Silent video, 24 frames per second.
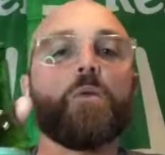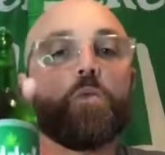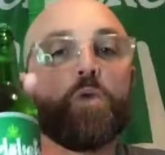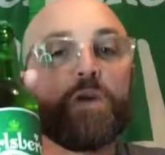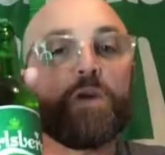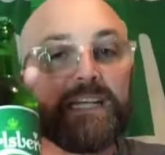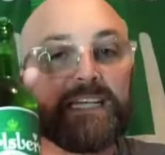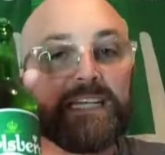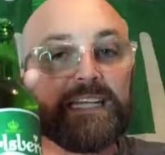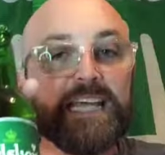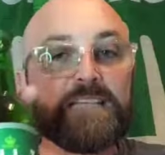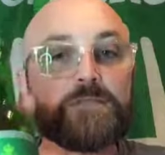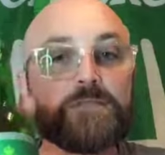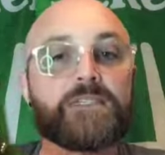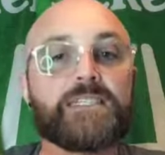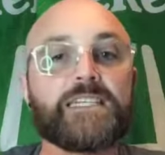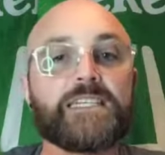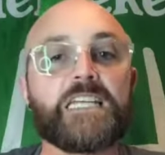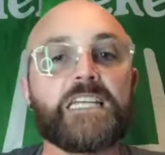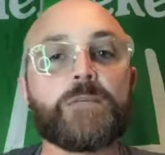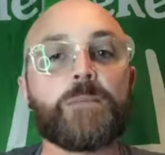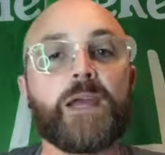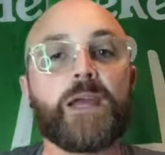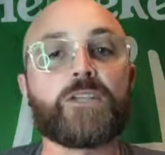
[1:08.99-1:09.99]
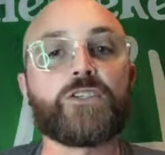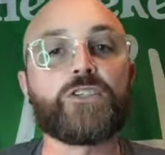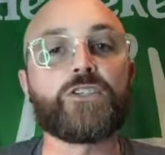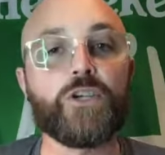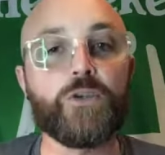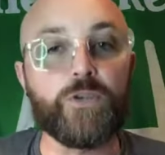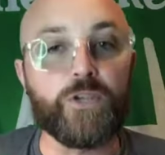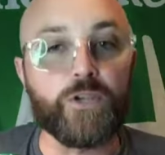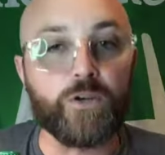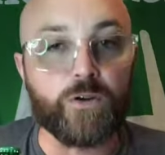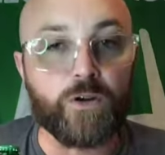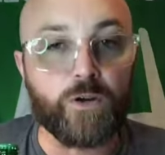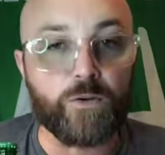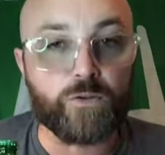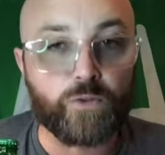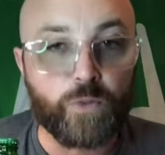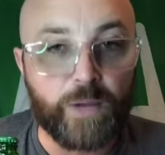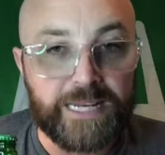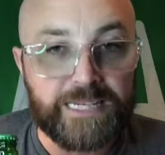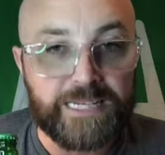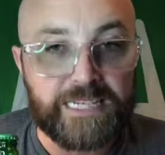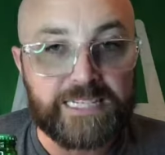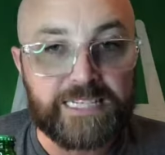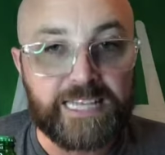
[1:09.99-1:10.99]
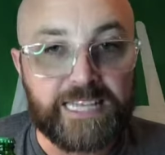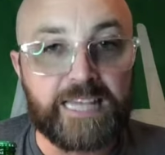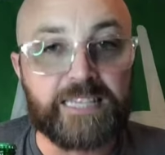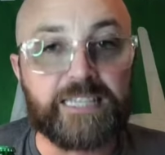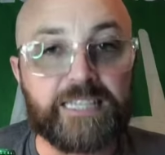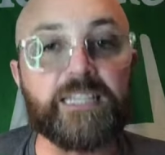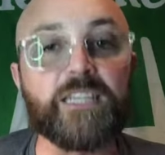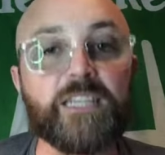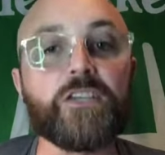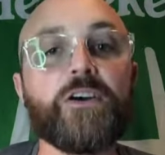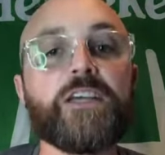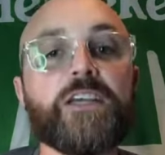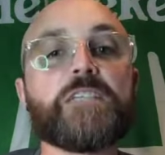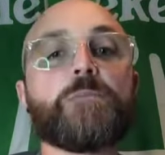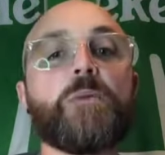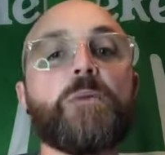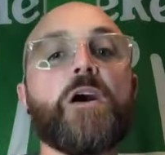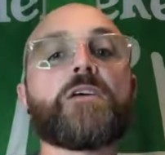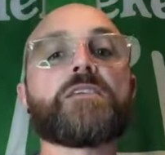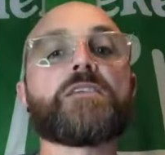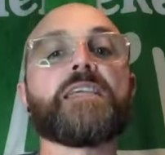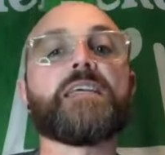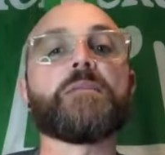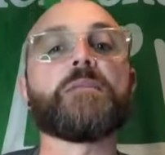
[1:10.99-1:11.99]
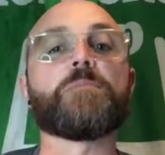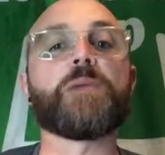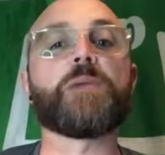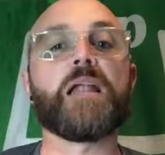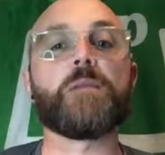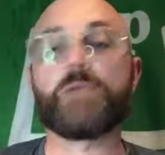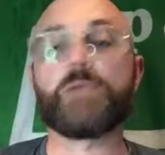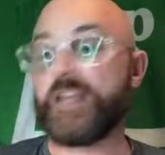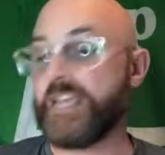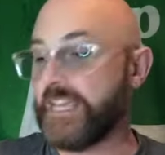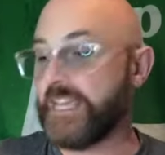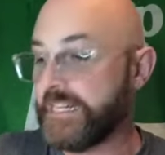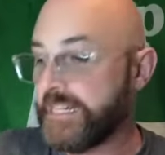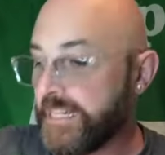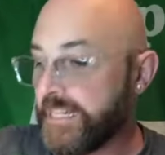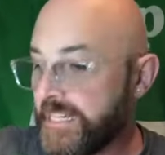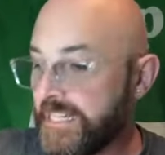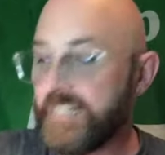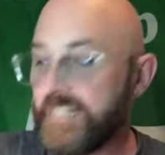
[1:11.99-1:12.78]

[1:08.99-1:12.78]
One of these will set you back €2.20 in the icebox in Balbriggan.